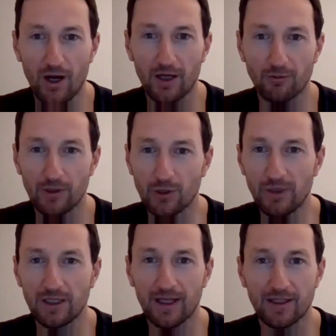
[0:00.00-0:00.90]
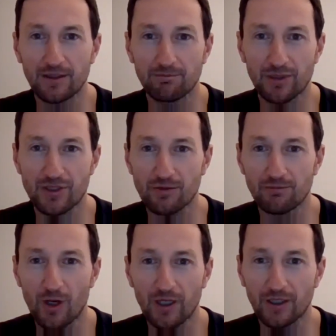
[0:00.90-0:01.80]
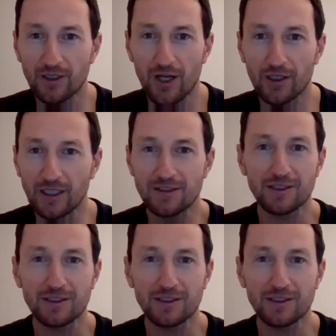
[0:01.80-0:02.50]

Well, when you meet another person walking a dog, you